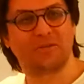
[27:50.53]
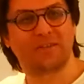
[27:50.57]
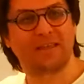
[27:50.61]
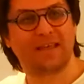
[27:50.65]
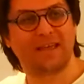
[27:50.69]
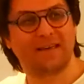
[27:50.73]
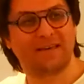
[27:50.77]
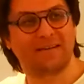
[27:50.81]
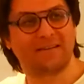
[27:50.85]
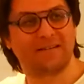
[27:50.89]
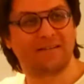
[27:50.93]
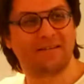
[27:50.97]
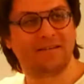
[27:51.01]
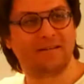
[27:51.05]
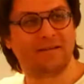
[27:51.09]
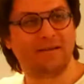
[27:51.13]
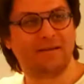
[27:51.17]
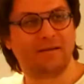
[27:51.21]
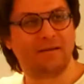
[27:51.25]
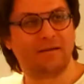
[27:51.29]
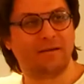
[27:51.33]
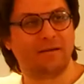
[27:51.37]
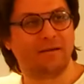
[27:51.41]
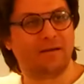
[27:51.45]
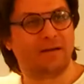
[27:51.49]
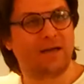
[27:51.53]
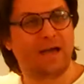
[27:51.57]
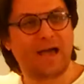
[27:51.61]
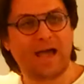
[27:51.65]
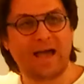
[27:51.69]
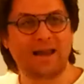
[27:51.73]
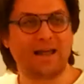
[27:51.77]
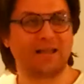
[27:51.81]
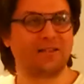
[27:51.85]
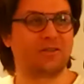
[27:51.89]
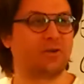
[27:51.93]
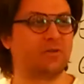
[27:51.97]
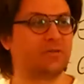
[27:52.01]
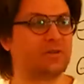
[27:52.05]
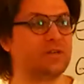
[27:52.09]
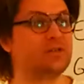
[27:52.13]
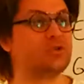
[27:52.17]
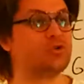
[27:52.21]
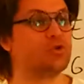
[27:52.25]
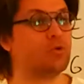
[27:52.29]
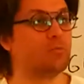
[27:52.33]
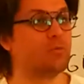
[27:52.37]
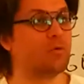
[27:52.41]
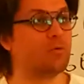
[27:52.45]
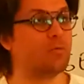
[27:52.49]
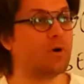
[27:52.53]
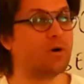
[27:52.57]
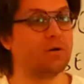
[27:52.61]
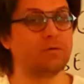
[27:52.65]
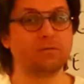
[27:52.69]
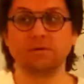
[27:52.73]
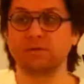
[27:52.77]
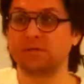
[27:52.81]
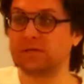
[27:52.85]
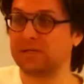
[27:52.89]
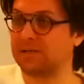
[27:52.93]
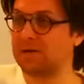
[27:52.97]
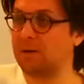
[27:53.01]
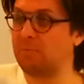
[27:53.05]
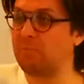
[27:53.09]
And you do your 6 moons and suddenly you